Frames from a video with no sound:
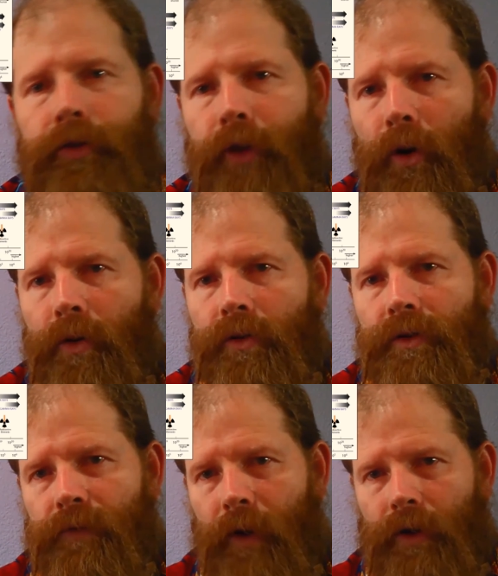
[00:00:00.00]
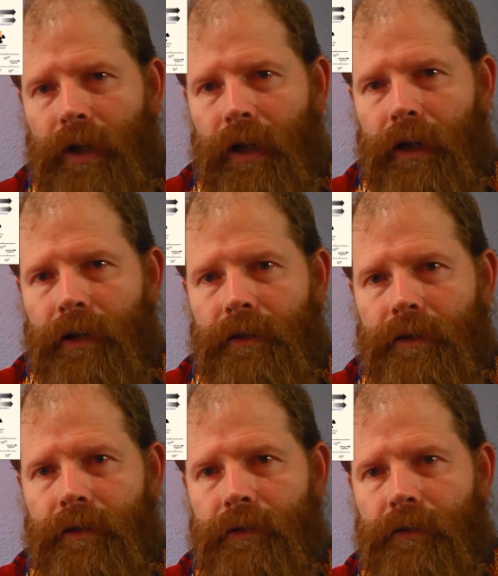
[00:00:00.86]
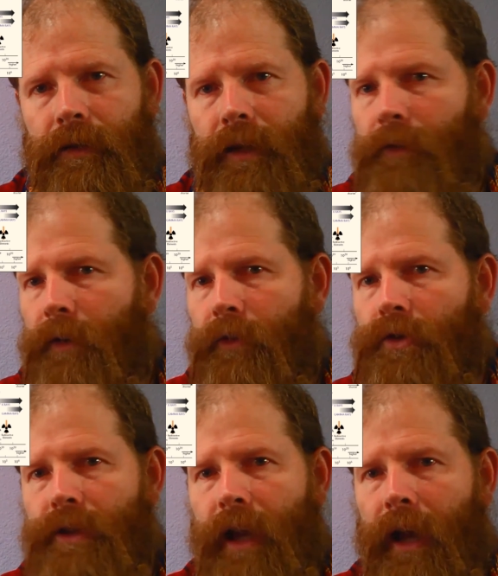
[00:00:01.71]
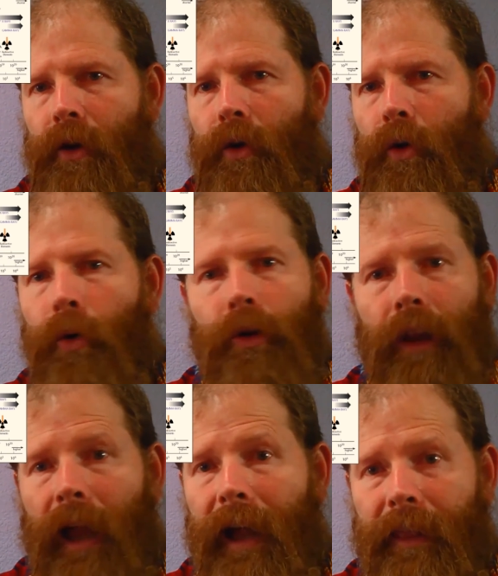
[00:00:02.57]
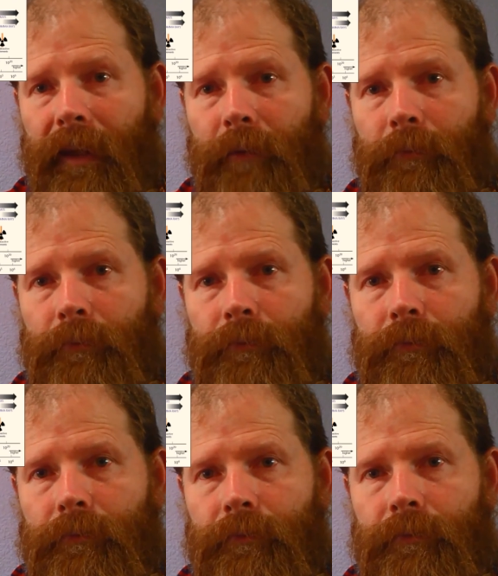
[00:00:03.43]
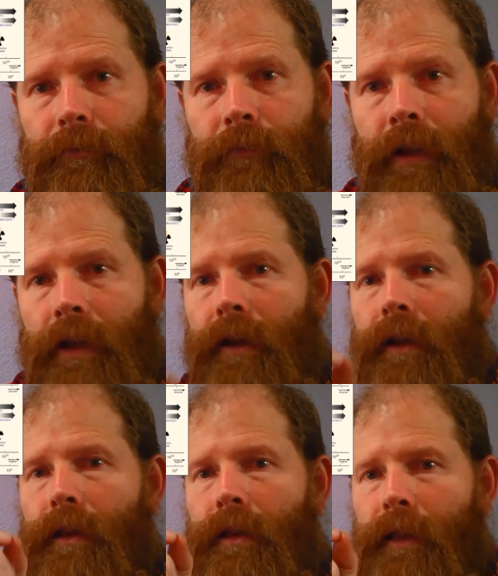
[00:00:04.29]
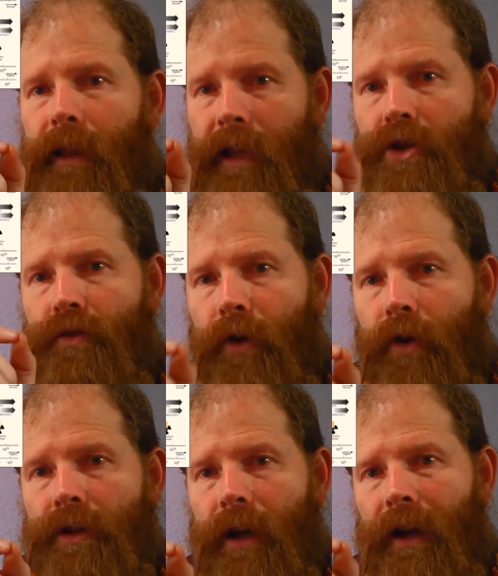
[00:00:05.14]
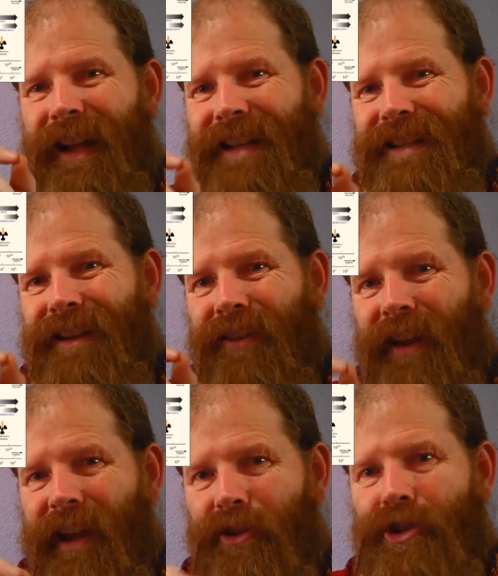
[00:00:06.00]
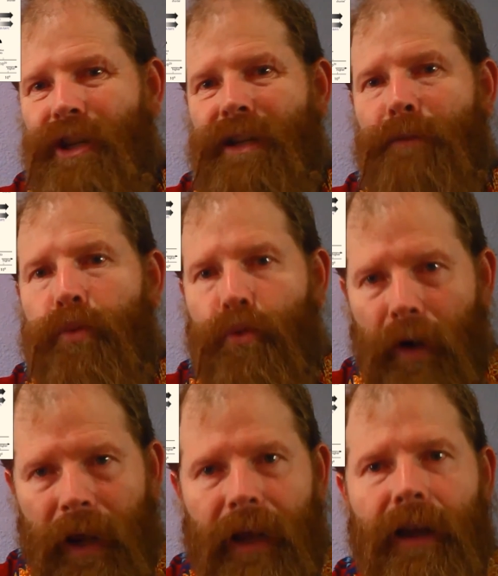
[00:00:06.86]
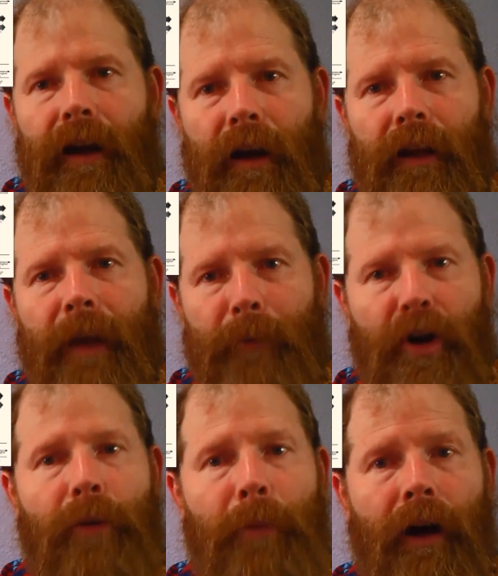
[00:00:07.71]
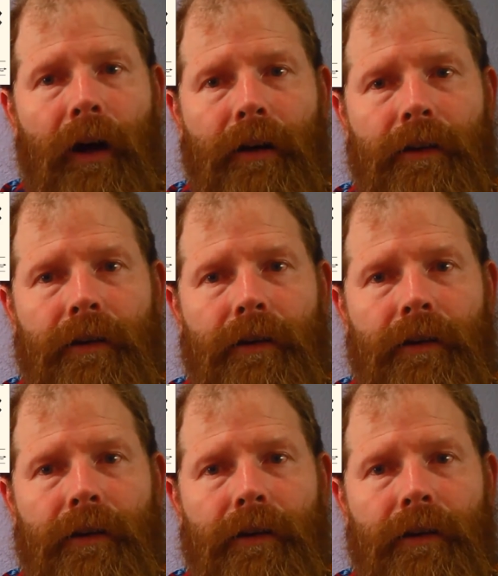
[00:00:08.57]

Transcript: those photons, even if there's not a whole lot of them, each photon has enough energy to break a chemical bond.